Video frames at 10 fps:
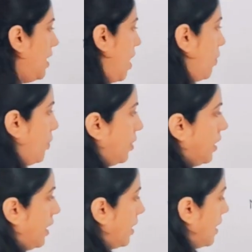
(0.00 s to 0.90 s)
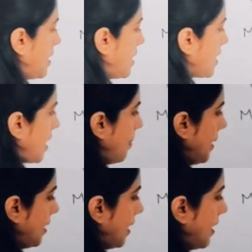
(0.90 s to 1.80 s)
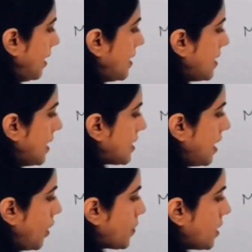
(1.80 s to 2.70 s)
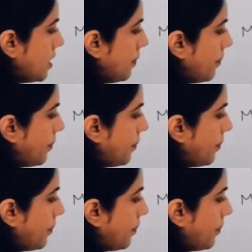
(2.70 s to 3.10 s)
Now, this is coming 36,000